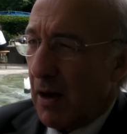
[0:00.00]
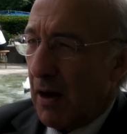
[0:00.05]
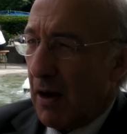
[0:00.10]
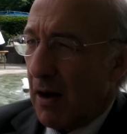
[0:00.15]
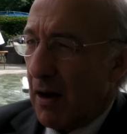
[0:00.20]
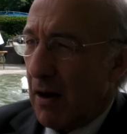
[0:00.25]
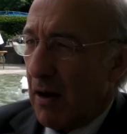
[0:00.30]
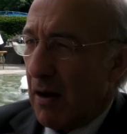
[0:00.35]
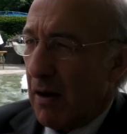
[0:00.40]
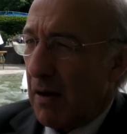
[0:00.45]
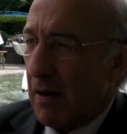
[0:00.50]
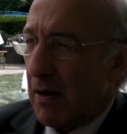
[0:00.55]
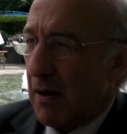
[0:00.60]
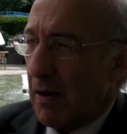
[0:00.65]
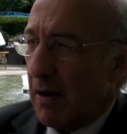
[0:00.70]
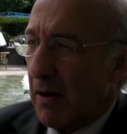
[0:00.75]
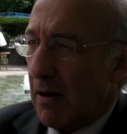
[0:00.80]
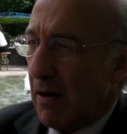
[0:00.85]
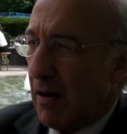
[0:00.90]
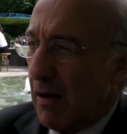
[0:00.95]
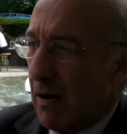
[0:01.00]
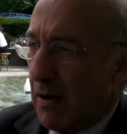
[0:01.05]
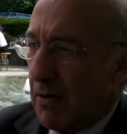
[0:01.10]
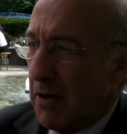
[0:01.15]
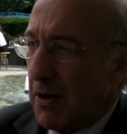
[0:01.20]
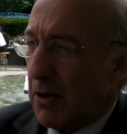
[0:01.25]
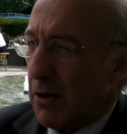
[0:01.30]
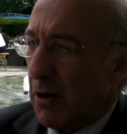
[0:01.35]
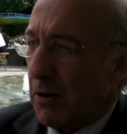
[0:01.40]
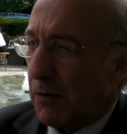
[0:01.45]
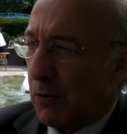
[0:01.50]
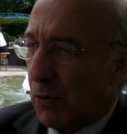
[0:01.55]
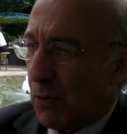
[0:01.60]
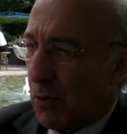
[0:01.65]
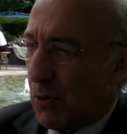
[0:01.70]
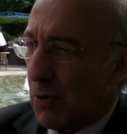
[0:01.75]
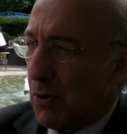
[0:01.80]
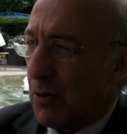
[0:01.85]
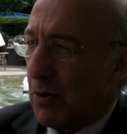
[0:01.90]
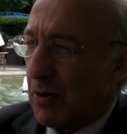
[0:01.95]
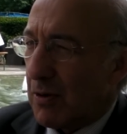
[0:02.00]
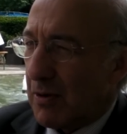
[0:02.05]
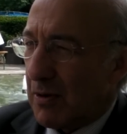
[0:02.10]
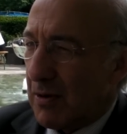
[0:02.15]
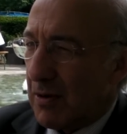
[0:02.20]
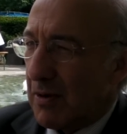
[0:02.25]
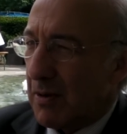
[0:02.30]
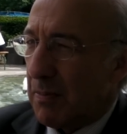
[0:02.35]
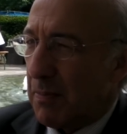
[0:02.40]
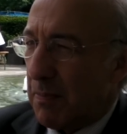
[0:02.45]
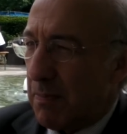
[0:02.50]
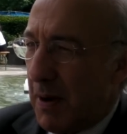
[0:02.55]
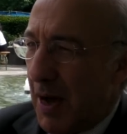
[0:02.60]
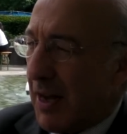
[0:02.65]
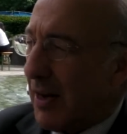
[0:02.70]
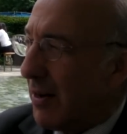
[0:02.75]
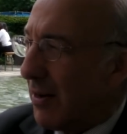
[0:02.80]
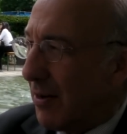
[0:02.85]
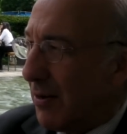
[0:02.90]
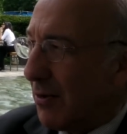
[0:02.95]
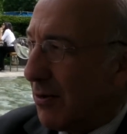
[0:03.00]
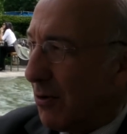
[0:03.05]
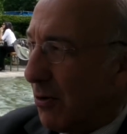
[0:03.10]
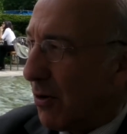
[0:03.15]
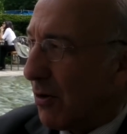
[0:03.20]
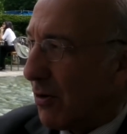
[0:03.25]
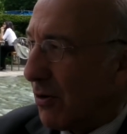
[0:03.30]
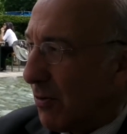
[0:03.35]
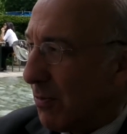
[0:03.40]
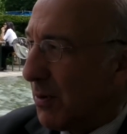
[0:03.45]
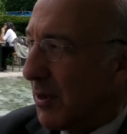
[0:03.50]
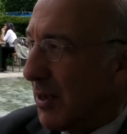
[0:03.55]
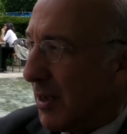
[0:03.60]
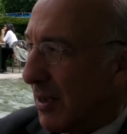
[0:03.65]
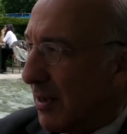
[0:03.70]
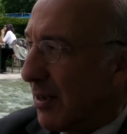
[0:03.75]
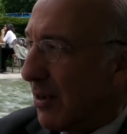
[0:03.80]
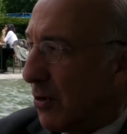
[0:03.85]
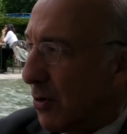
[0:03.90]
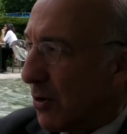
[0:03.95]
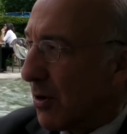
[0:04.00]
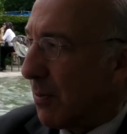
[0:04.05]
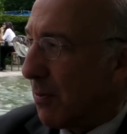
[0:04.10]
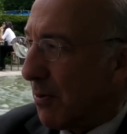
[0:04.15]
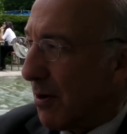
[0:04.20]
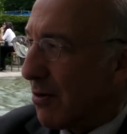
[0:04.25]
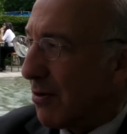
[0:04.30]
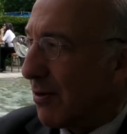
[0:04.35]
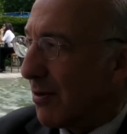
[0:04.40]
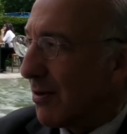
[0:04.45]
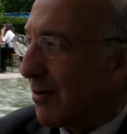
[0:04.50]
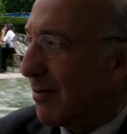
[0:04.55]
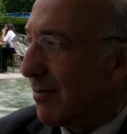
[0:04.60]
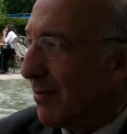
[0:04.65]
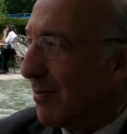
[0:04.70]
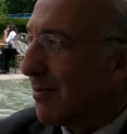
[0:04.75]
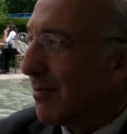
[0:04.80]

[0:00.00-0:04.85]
Uh, I think overall the pattern is not particularly good at present.